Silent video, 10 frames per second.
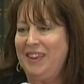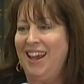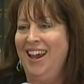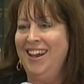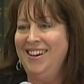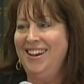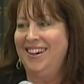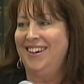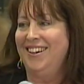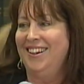and
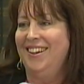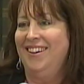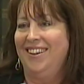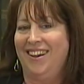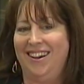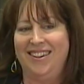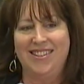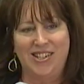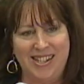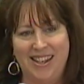
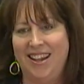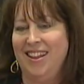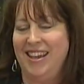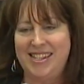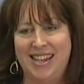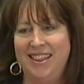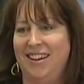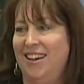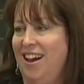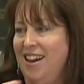they said
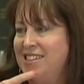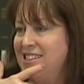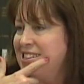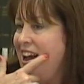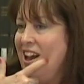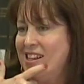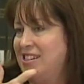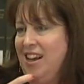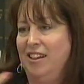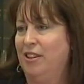the ISIS guy is
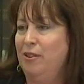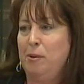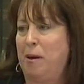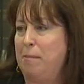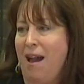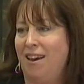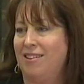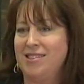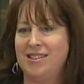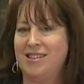telling you about
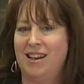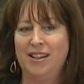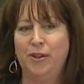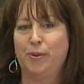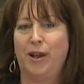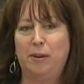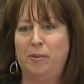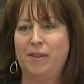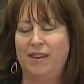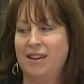battles. He's telling you
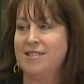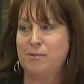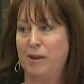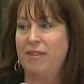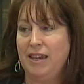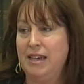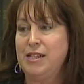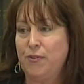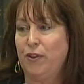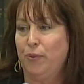credible things. We think
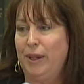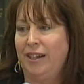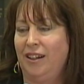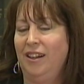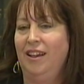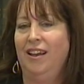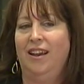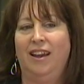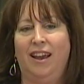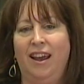he's for real.
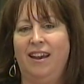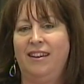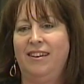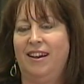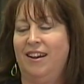And